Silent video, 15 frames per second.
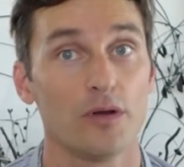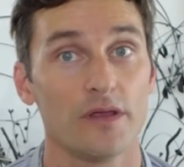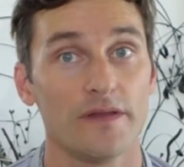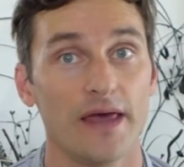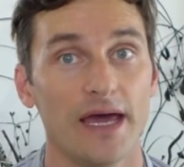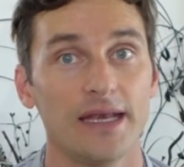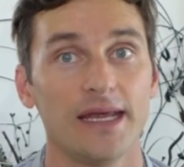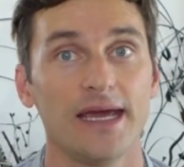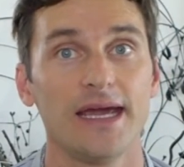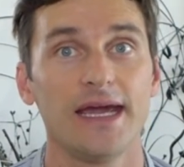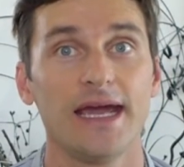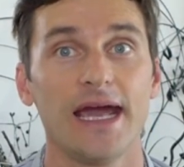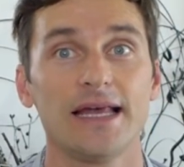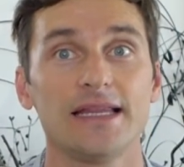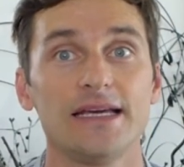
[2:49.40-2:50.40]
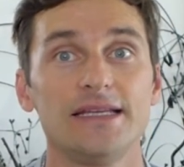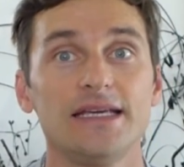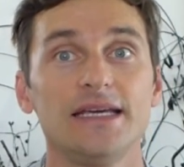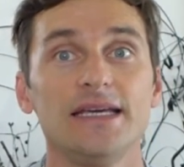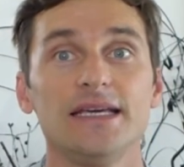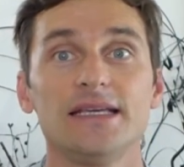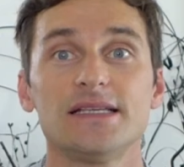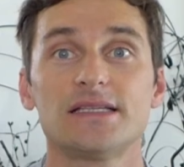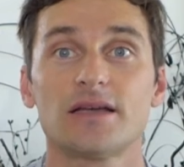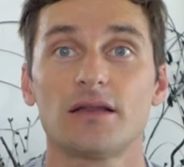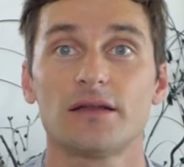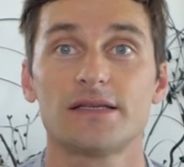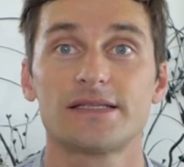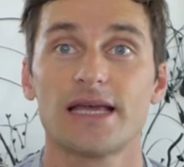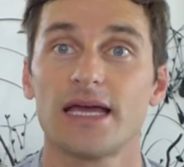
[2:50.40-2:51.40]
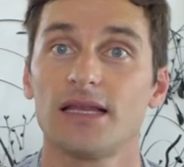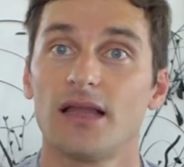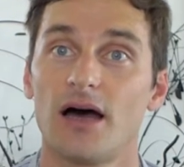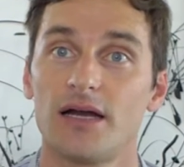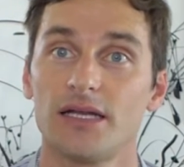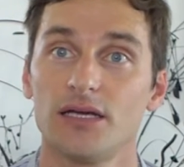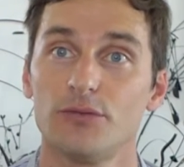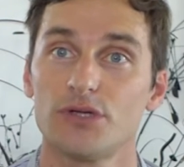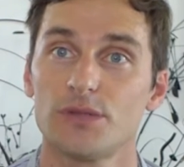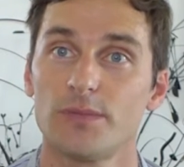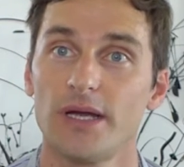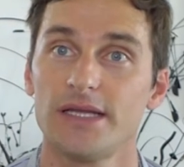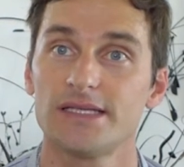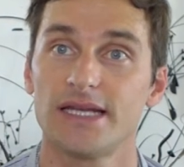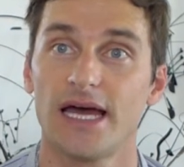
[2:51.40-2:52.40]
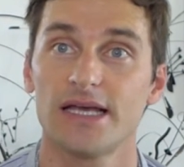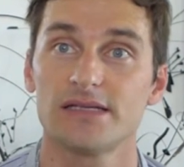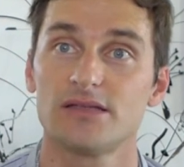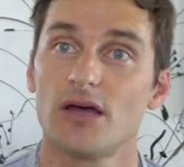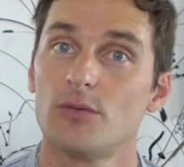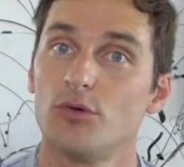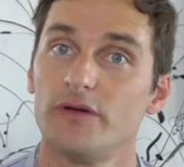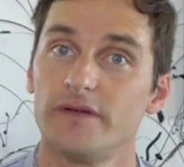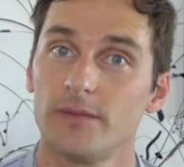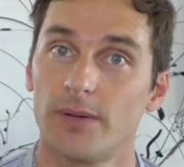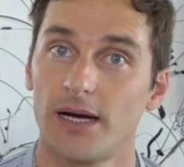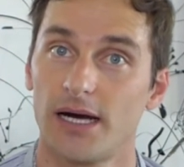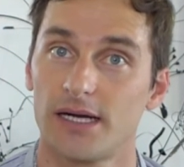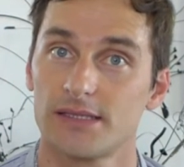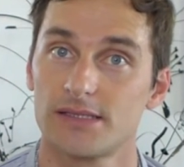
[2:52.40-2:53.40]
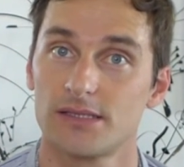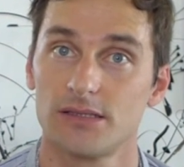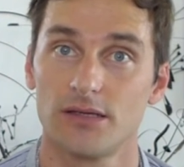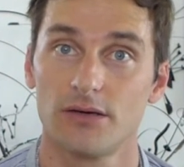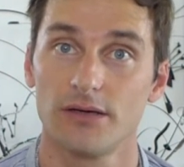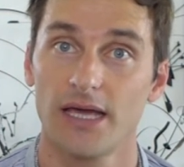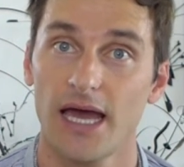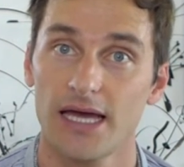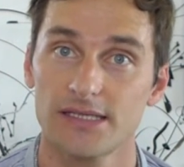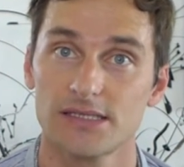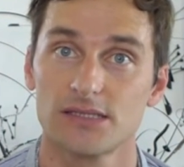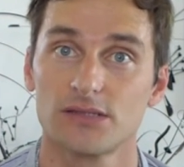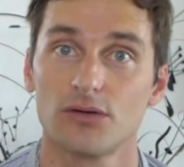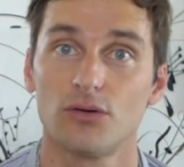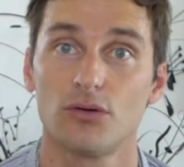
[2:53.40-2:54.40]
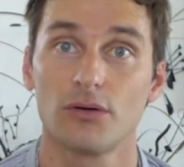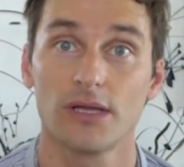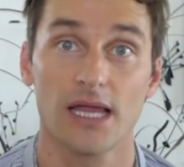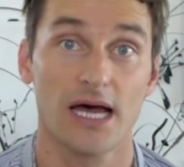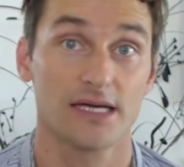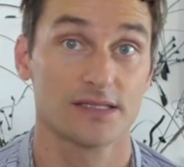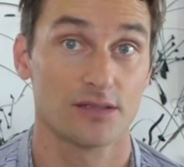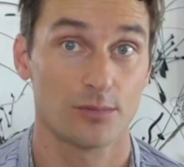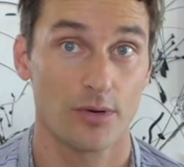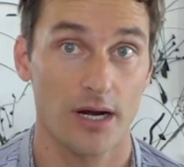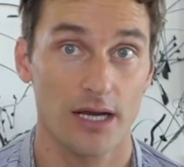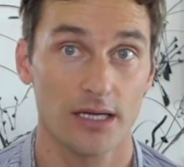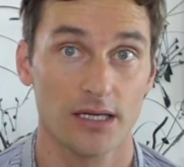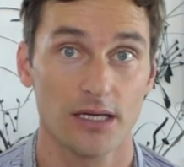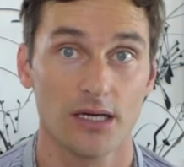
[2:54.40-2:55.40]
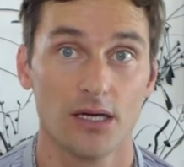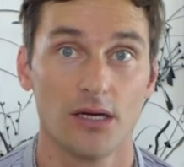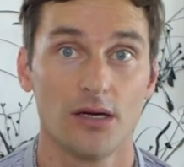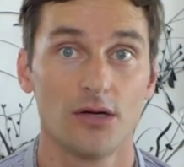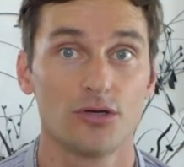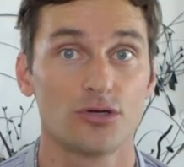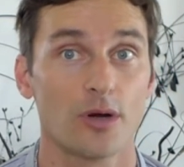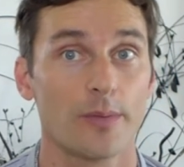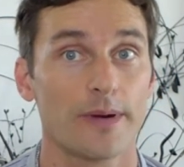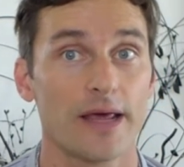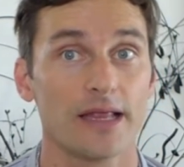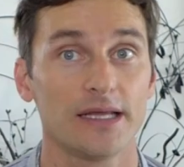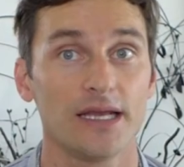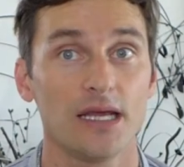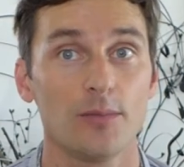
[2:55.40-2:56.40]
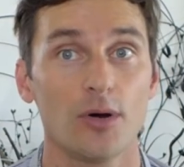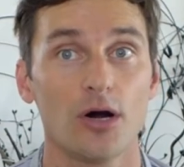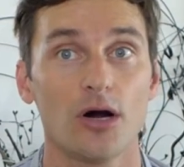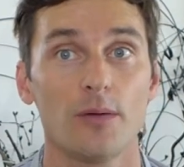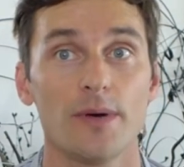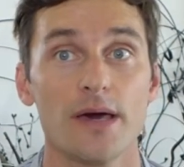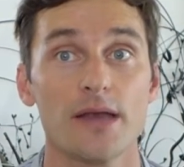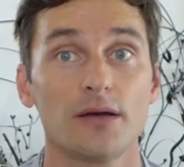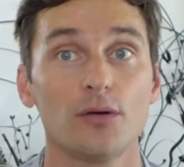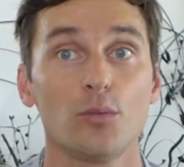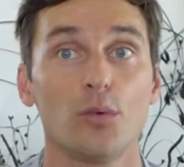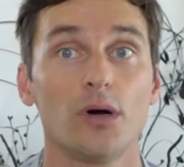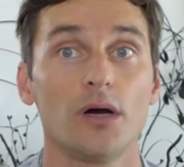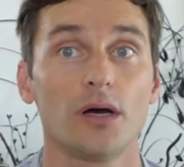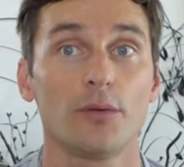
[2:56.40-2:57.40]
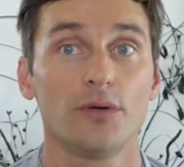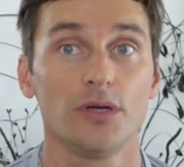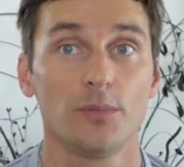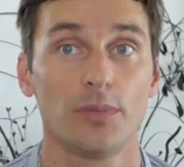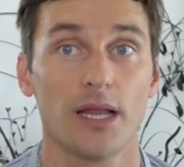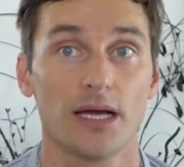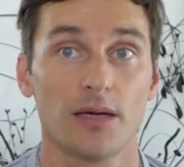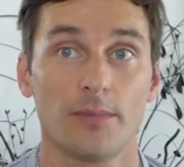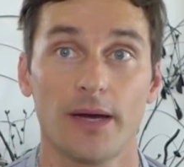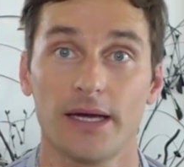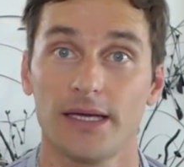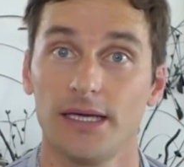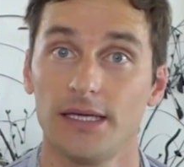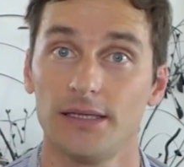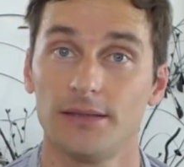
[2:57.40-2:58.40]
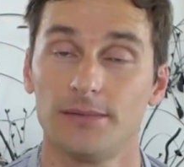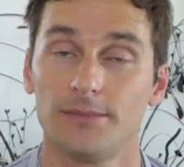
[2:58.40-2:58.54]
More than that, LED is solid state lighting, which means it has no moving parts, no gas or glass to break. Drop an LED bulb and it'll work when you plug it back